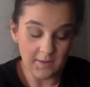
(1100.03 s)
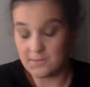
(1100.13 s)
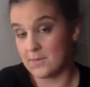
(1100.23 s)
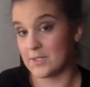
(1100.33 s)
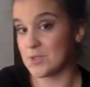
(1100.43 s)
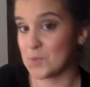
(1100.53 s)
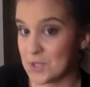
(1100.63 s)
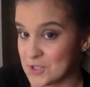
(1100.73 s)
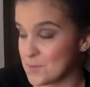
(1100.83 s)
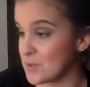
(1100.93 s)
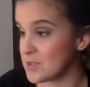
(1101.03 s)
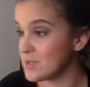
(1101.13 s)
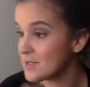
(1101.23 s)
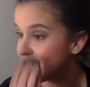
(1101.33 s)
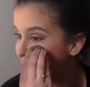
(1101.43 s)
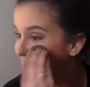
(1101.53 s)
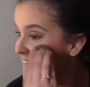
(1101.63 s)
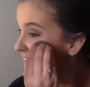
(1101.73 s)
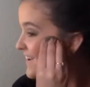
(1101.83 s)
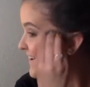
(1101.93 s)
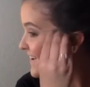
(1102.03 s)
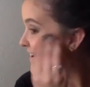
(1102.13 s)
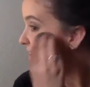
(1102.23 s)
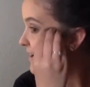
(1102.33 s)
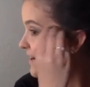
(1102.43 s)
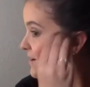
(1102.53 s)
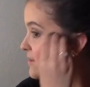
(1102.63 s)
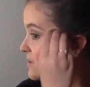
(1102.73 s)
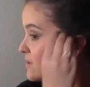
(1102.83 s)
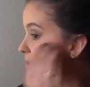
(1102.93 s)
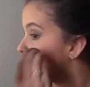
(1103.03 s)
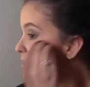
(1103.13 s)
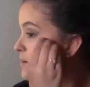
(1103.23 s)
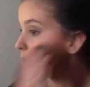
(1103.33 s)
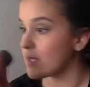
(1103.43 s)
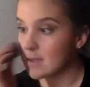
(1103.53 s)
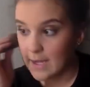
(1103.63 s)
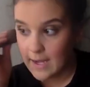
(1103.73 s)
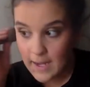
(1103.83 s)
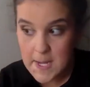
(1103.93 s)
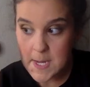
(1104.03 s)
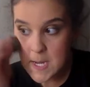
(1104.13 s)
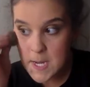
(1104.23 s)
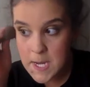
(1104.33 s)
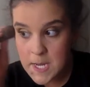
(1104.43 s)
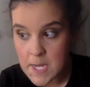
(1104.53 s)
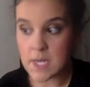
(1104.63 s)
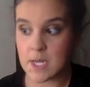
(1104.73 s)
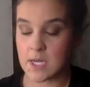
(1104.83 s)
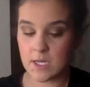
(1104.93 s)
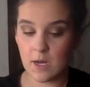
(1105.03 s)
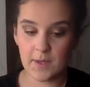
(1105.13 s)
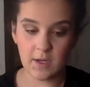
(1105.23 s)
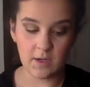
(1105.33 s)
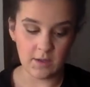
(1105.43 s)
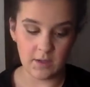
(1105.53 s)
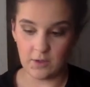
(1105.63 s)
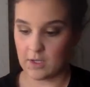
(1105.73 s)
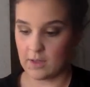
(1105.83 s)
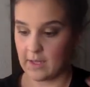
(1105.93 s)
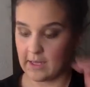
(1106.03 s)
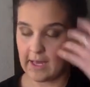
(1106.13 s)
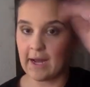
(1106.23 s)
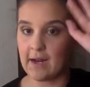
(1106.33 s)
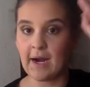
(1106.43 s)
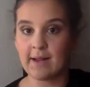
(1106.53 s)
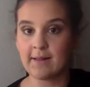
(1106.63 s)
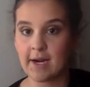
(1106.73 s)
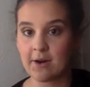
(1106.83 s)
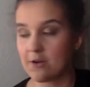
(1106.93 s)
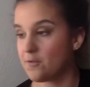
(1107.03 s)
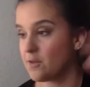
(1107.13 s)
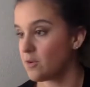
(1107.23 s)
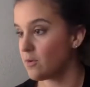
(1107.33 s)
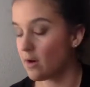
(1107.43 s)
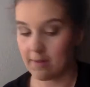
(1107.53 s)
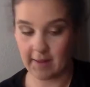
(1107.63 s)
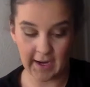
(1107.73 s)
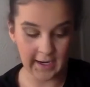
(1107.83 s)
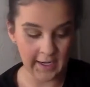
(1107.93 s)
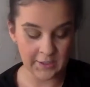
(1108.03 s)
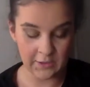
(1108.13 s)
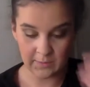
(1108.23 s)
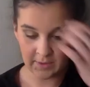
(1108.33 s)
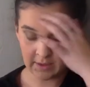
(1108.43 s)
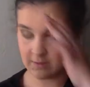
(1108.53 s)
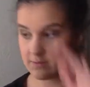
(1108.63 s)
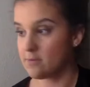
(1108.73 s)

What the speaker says: that's what it's supposed to look like. Alright, so like that. That'll be good. And then you can like add highlighter if you do all that. I do, but